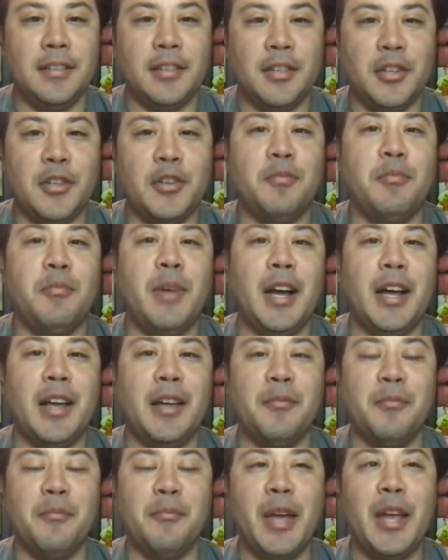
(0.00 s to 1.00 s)

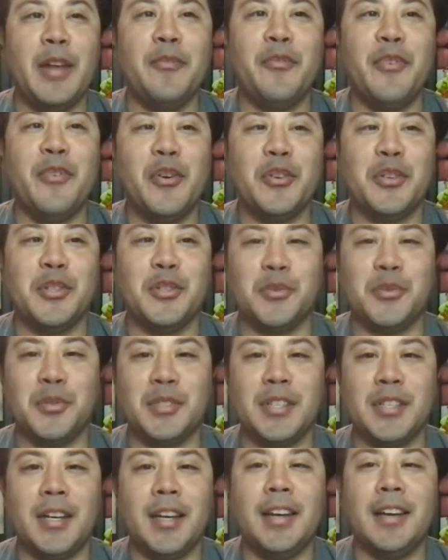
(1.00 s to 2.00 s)
my main focus
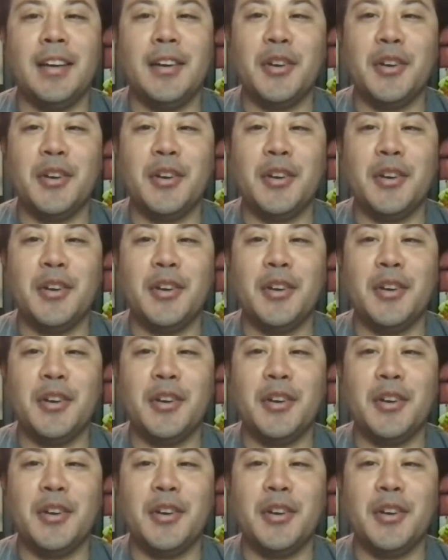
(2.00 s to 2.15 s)
was like,